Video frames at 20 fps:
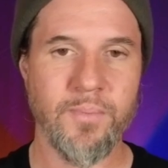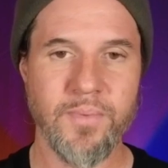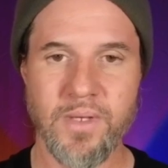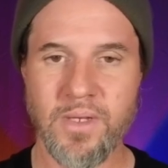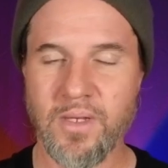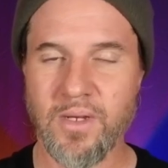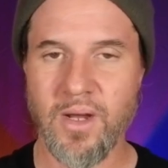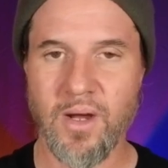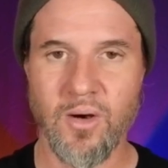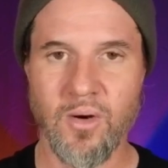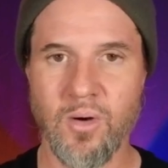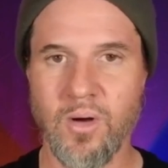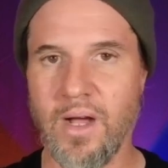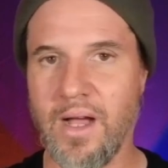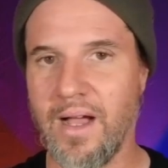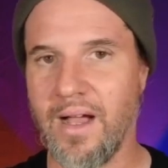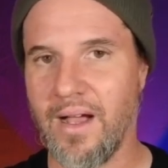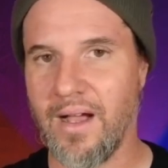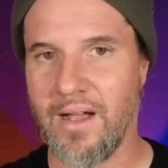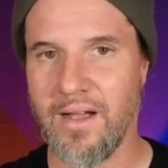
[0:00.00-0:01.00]
you know,
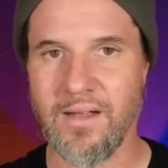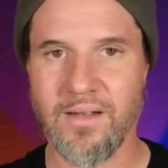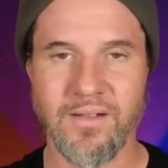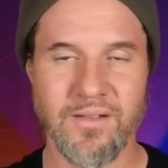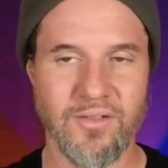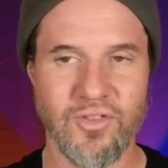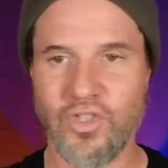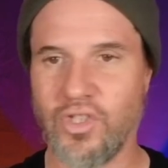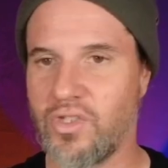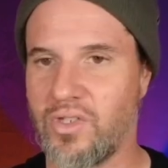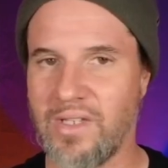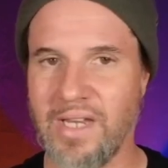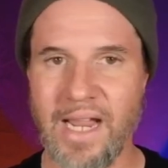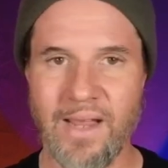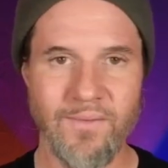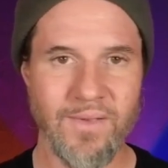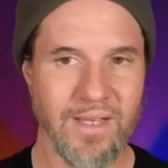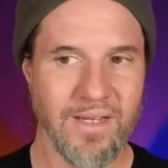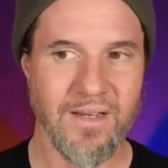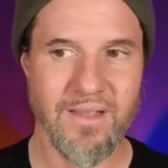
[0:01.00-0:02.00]
uh, just
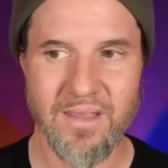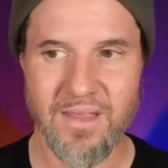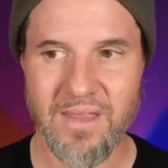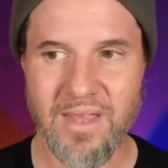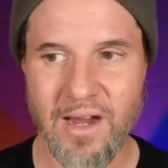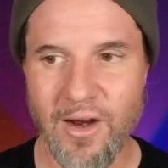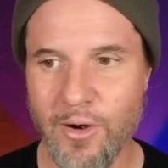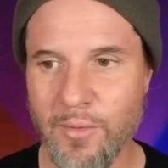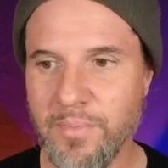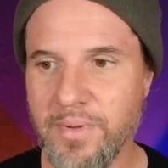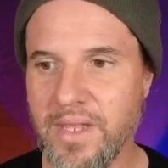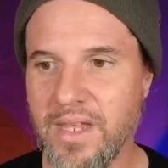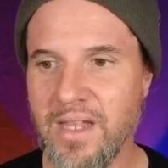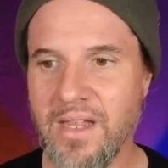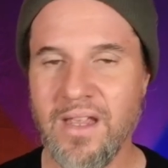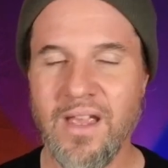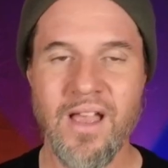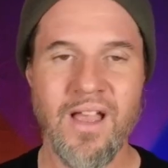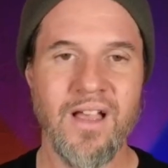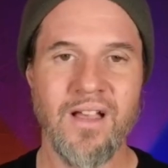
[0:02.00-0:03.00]
diving into the
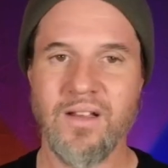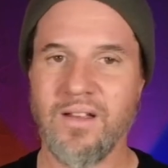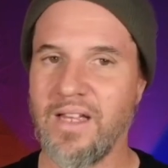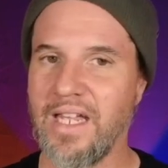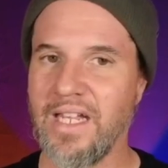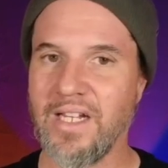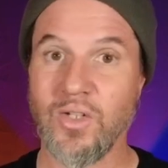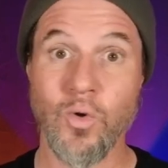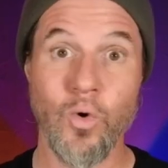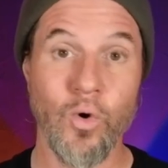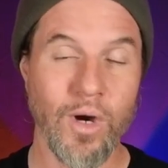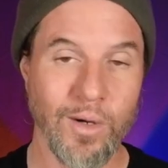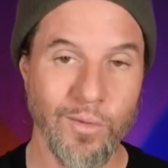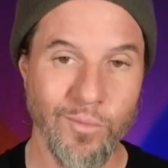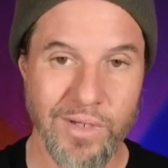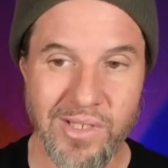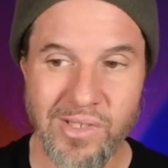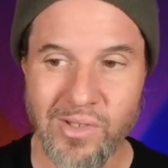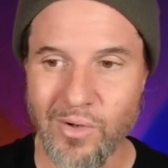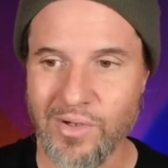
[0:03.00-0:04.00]
therapy, ignoring
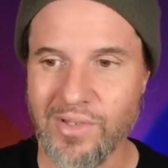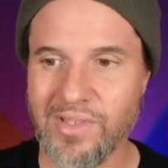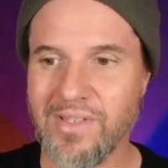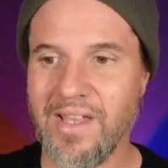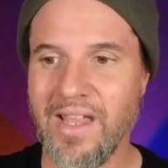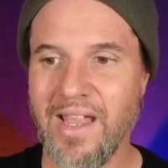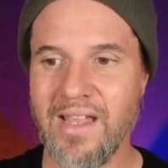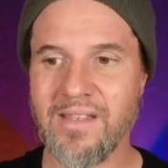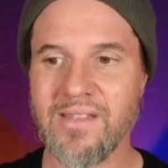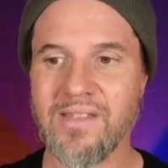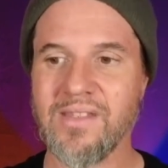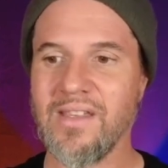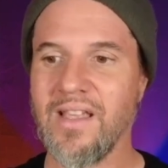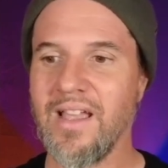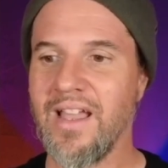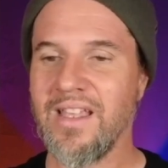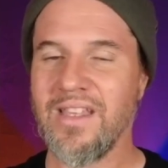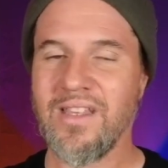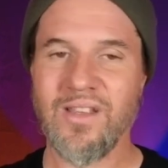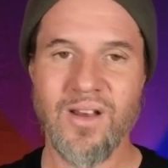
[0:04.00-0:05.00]
resource states,
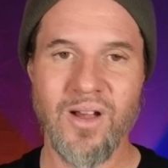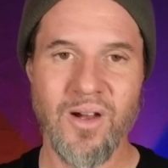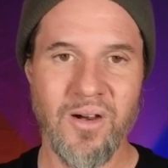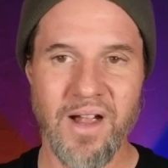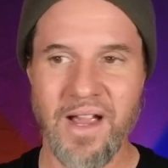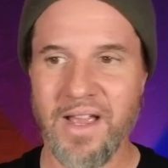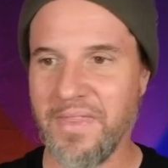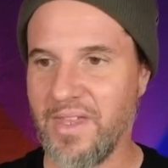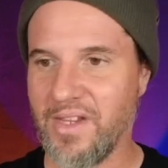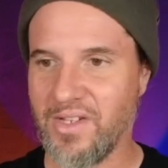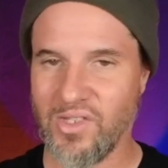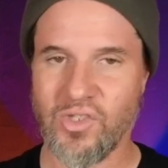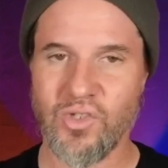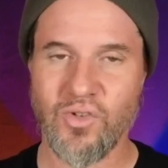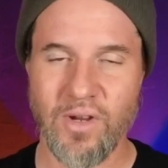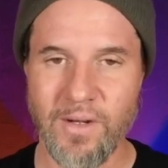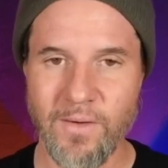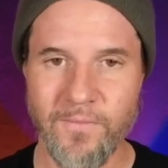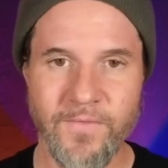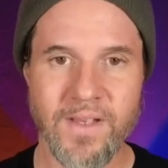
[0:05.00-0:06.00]
you know, and then just
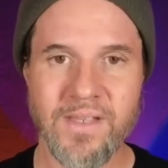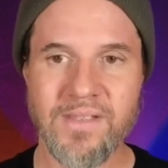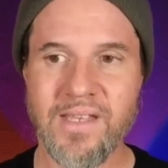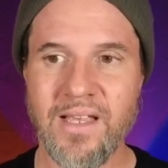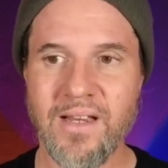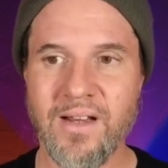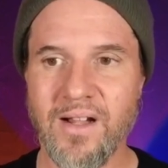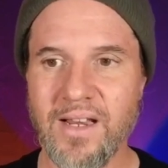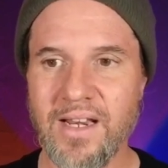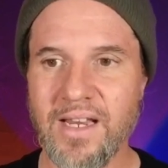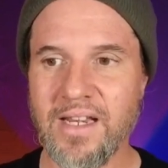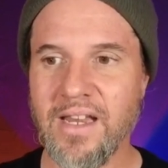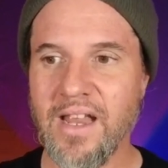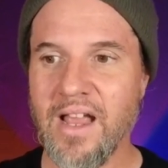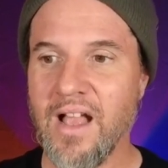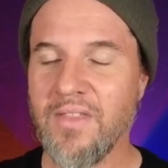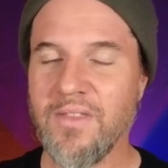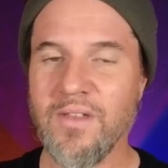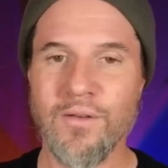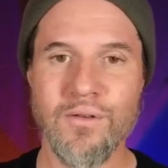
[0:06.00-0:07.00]
trying to fixate on it.
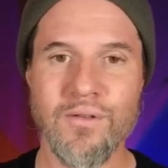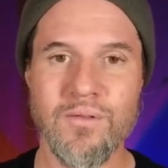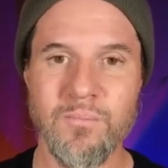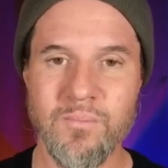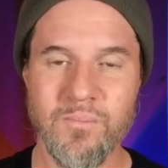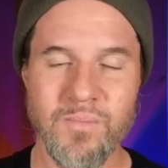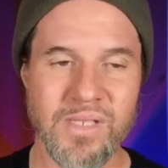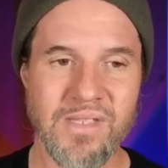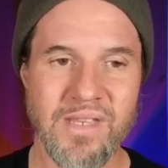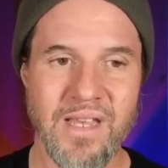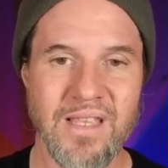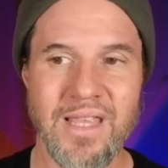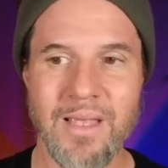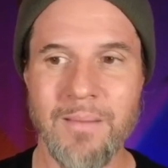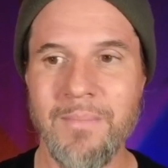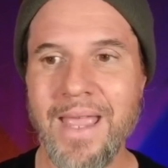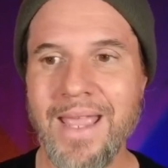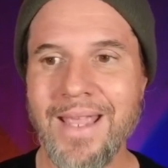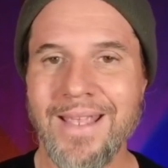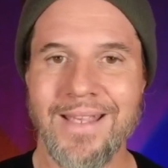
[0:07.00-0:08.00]
The other mistake they
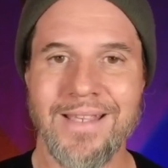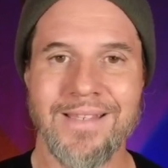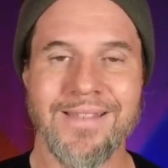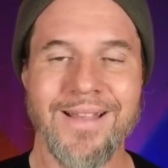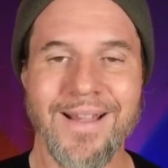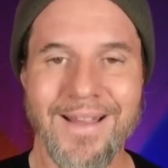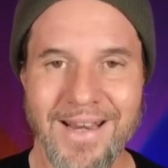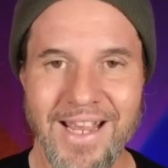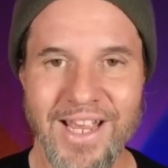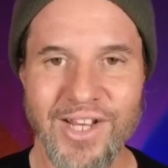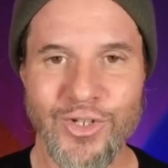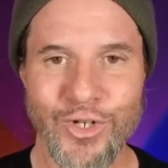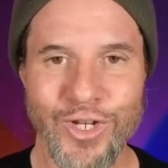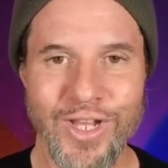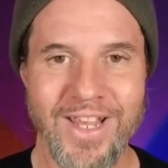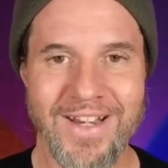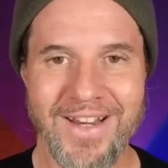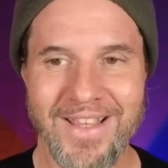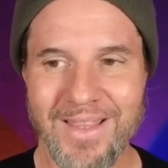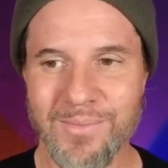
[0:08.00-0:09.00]
make is not
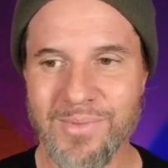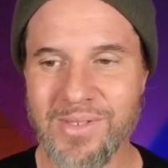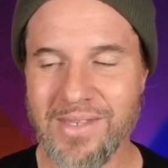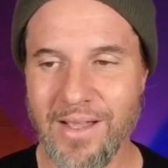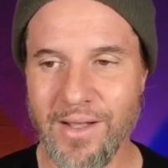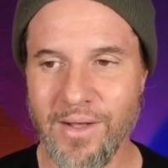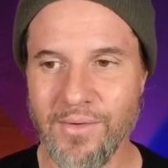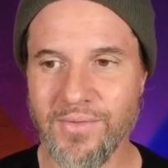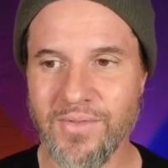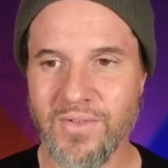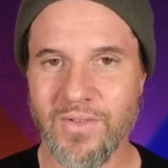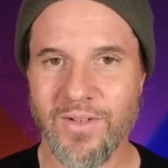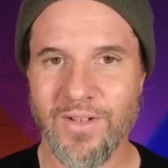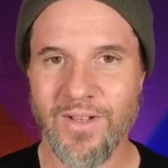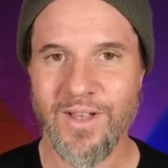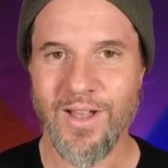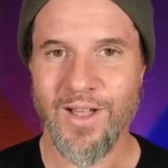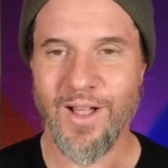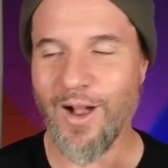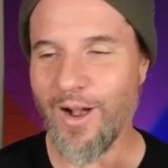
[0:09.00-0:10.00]
educating themselves
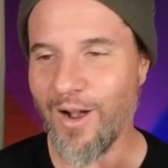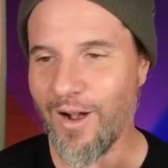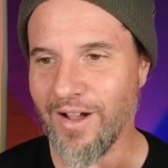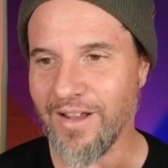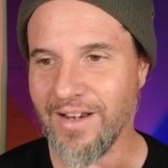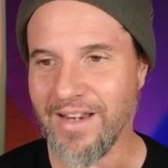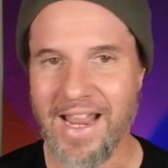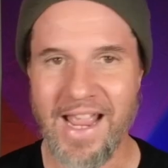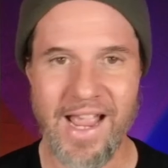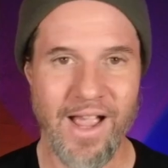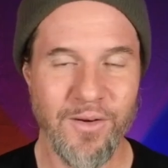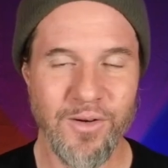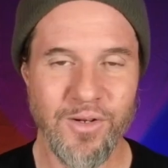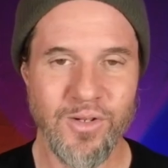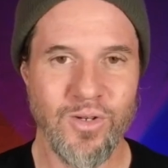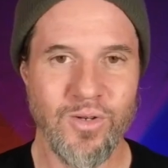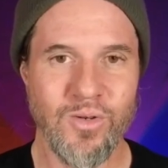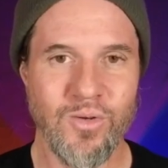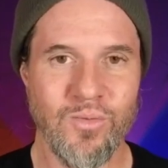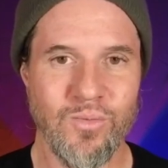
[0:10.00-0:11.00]
on how to
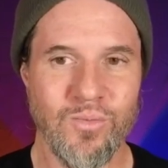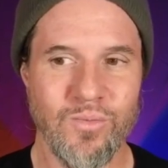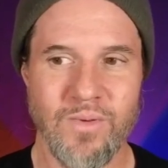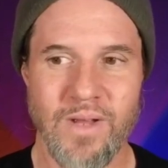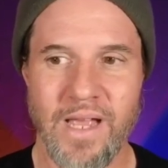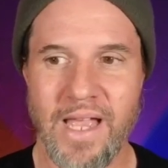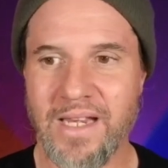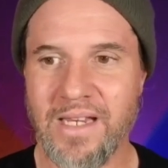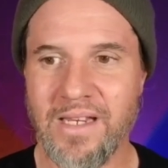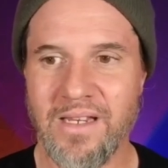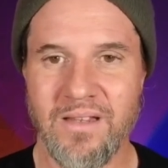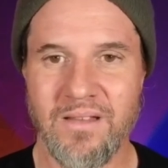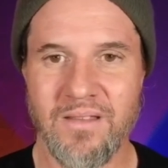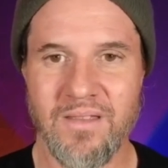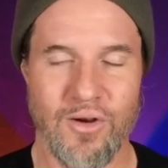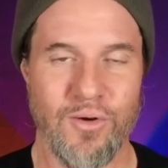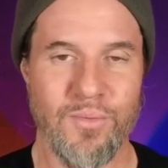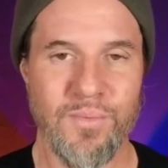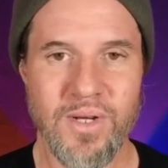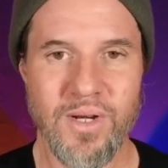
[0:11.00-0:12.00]
do any
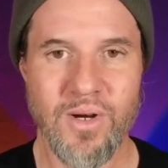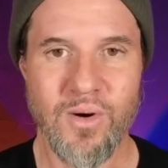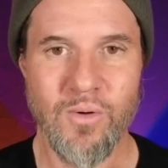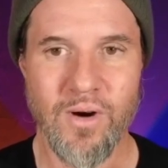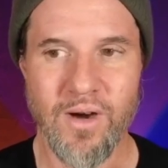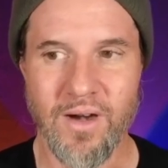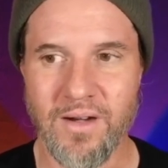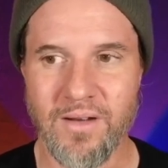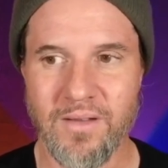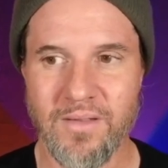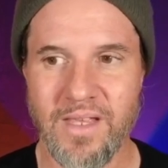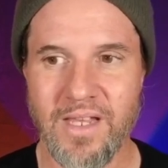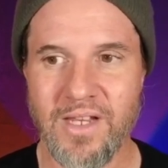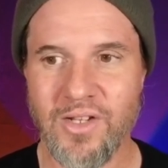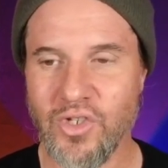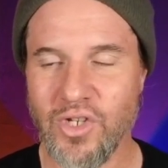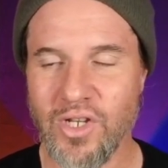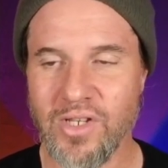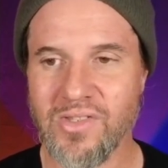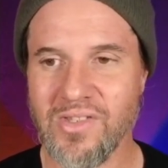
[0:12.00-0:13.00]
therapeutic work. They
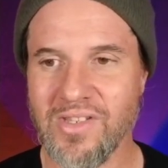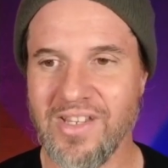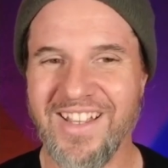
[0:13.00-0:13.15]
just